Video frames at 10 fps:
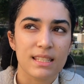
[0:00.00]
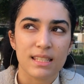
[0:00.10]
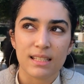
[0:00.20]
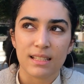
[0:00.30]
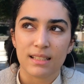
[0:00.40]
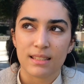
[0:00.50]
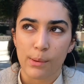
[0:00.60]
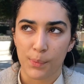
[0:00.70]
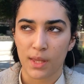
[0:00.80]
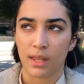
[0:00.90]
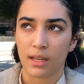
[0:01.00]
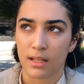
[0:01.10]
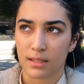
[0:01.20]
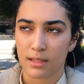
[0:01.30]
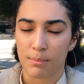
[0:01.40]
isn't something that
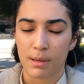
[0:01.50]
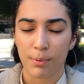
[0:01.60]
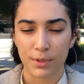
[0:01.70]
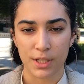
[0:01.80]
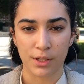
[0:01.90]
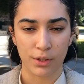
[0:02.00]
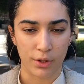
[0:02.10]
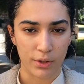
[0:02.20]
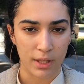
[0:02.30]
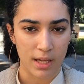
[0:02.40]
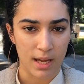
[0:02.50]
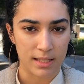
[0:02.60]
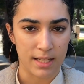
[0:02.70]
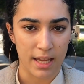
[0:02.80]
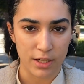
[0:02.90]
needs to be particularly
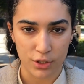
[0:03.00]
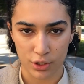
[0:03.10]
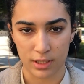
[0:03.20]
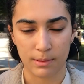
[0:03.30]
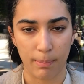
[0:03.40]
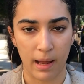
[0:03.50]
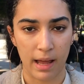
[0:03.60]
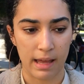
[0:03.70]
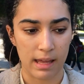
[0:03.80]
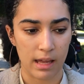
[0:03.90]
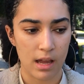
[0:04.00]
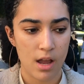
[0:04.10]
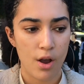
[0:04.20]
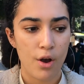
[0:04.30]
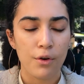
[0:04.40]
attained just by
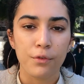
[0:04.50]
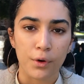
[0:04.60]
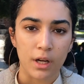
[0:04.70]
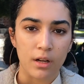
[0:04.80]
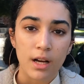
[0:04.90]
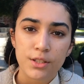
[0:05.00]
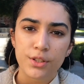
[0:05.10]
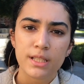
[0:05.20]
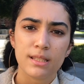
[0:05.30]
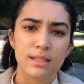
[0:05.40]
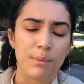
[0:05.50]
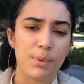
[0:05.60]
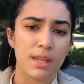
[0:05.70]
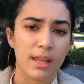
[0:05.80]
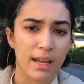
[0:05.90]
foreign countries. It's
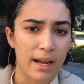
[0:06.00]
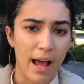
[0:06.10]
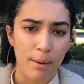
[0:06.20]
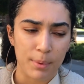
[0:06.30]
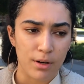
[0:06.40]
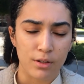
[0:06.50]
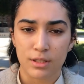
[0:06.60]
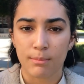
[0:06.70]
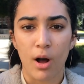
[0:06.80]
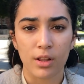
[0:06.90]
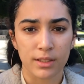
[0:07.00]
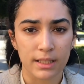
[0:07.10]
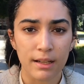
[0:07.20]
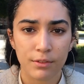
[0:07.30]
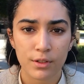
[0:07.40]
something that can happen on smaller
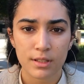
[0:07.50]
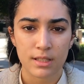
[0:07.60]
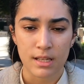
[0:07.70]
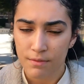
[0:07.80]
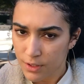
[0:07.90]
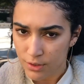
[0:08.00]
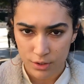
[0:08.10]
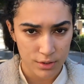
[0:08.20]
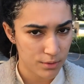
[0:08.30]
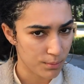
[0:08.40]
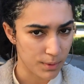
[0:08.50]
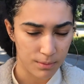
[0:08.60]
levels, even just